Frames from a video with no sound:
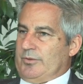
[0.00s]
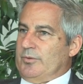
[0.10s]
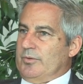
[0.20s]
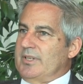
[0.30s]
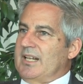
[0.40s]

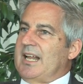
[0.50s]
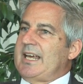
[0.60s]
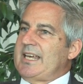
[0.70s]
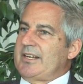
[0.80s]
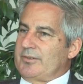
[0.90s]
or the
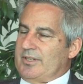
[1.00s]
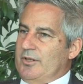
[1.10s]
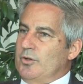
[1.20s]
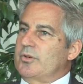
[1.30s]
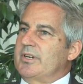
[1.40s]
layout or the
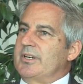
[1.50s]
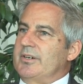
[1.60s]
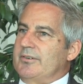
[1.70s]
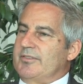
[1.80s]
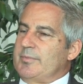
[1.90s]
look
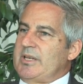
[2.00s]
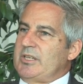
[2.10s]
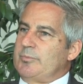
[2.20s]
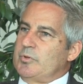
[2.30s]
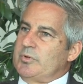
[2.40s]
of the
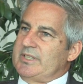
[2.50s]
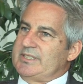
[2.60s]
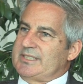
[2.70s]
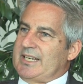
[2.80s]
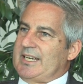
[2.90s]
menu board
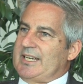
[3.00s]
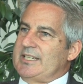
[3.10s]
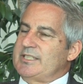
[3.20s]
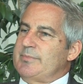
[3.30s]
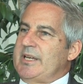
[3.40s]
is
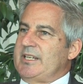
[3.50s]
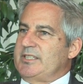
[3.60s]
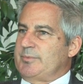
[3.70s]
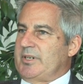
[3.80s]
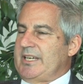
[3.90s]

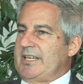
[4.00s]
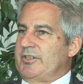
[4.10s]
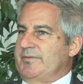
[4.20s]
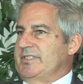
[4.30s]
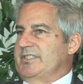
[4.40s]
managed by head
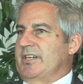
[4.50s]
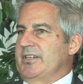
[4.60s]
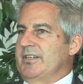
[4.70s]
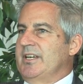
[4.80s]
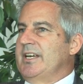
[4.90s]
office.
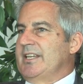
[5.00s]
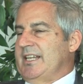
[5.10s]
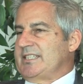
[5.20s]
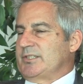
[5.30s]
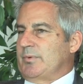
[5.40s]
So
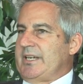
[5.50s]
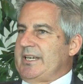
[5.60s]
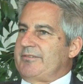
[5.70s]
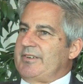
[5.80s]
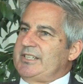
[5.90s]
that's the way
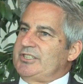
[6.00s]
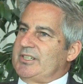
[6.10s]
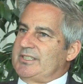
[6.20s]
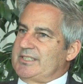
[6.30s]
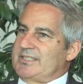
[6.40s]
our
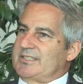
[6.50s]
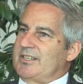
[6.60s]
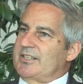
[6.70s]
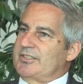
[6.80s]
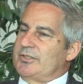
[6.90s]
franchises
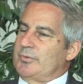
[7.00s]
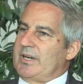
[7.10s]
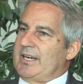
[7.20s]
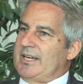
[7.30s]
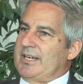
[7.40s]
like
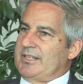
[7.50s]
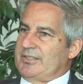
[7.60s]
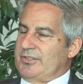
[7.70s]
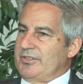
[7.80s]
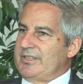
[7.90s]
to
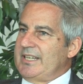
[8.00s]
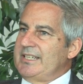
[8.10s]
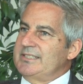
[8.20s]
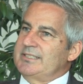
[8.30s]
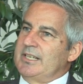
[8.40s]
do
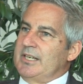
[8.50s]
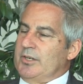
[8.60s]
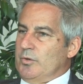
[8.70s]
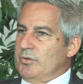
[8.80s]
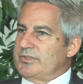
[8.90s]
things.
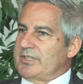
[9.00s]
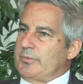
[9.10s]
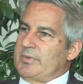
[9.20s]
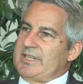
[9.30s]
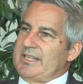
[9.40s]

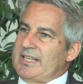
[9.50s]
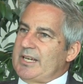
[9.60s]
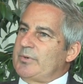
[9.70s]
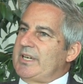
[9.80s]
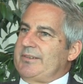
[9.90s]
Also within
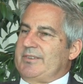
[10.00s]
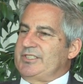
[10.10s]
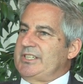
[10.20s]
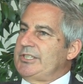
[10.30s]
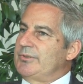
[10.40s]
that we have a
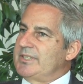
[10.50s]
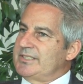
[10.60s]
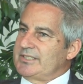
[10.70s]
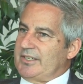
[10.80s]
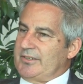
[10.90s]

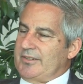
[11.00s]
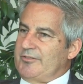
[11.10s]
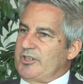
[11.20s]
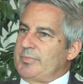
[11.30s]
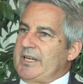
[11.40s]
scheduler, so a
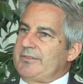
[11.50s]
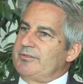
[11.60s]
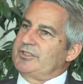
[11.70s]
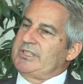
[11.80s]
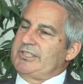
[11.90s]
very
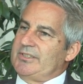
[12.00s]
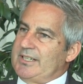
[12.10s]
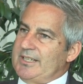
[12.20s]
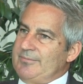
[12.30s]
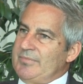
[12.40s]
powerful
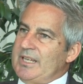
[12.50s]
scheduler,